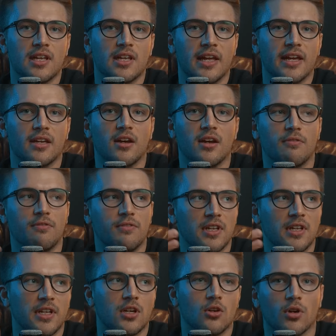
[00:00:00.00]
like a
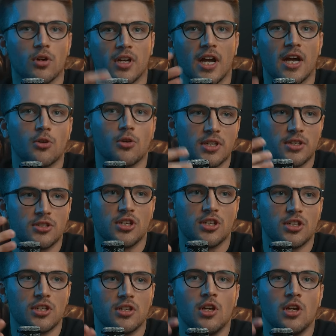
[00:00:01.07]
feeling or a gut or a
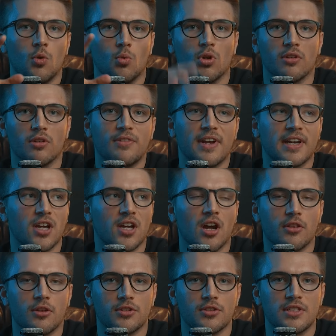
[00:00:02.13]
decision will affect
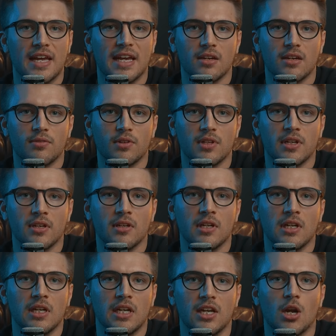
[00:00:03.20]
others negatively.
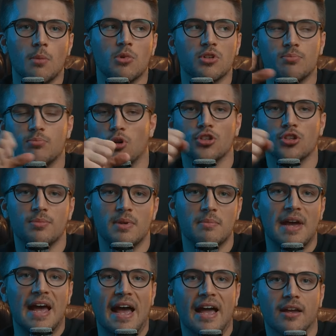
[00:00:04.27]
It almost pulls me mm-hmm.
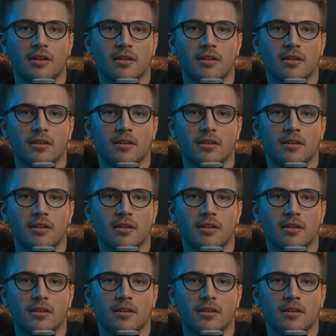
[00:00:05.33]
back, mm-hmm.